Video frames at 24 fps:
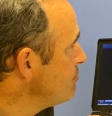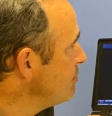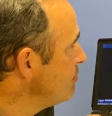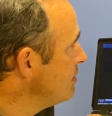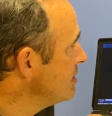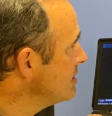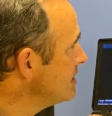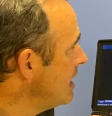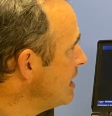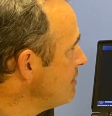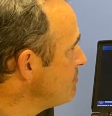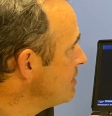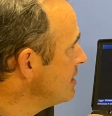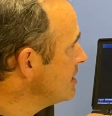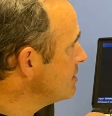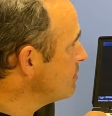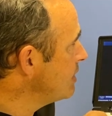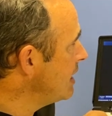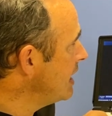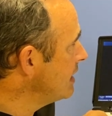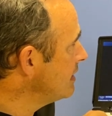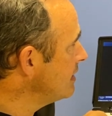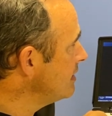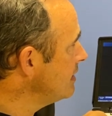What's happened is we
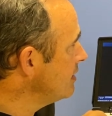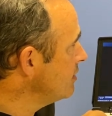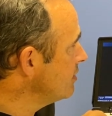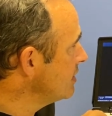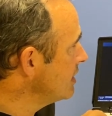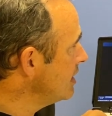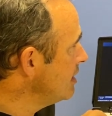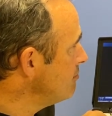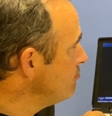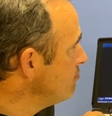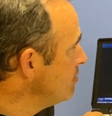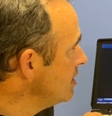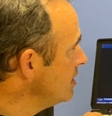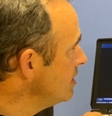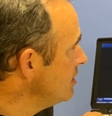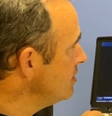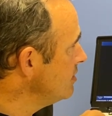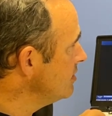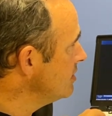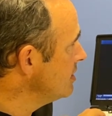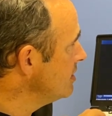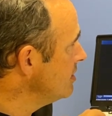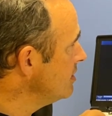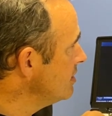had the needle down
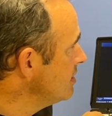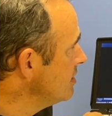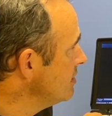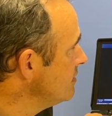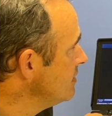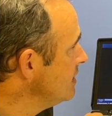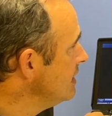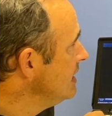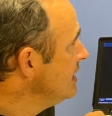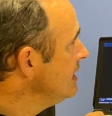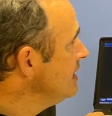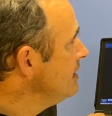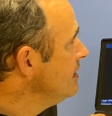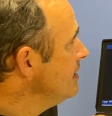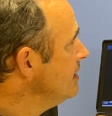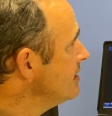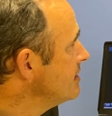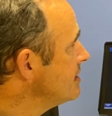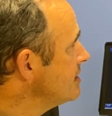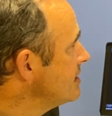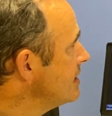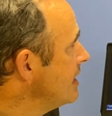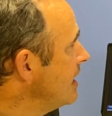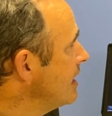below the nerve.
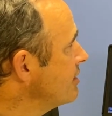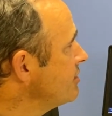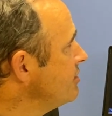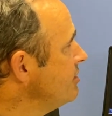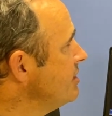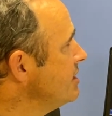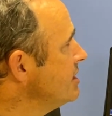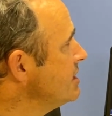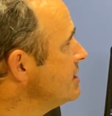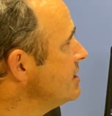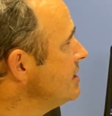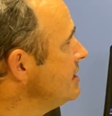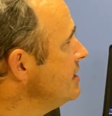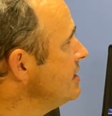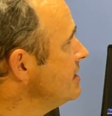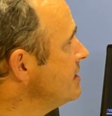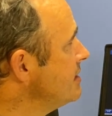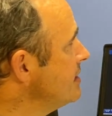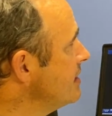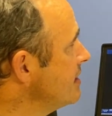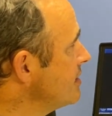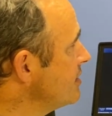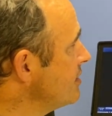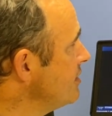This is actually the
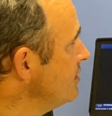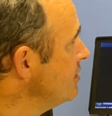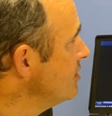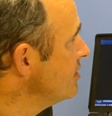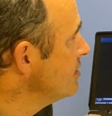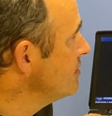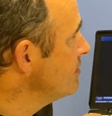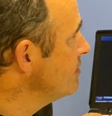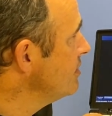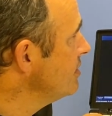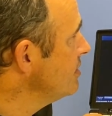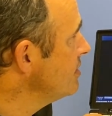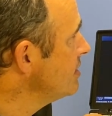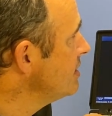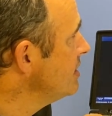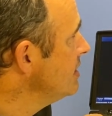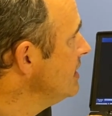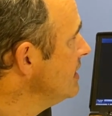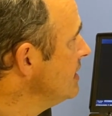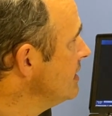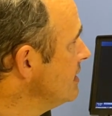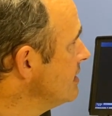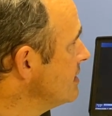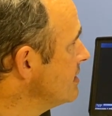C6 nerve root.
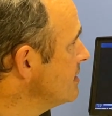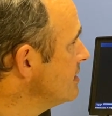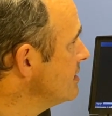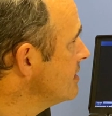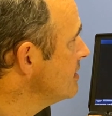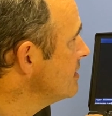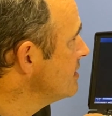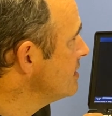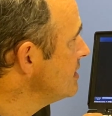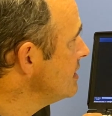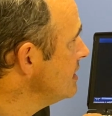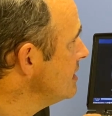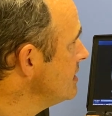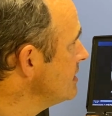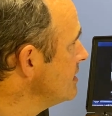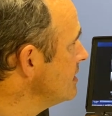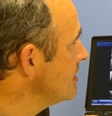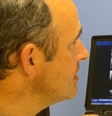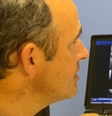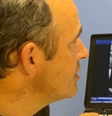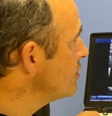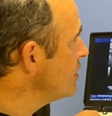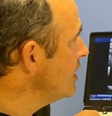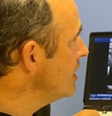This is the
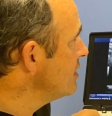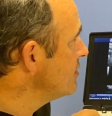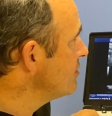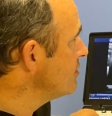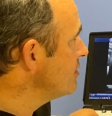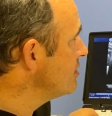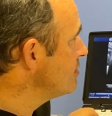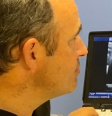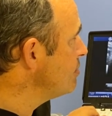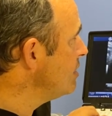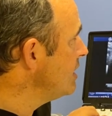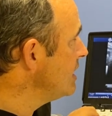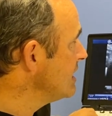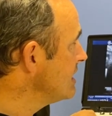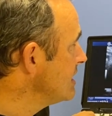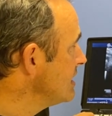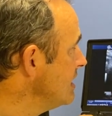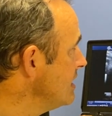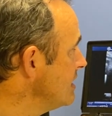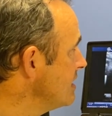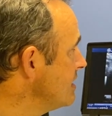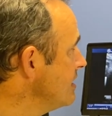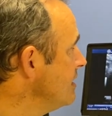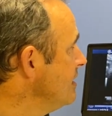C6 transverse
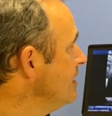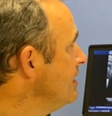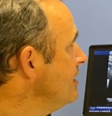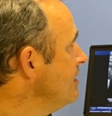process.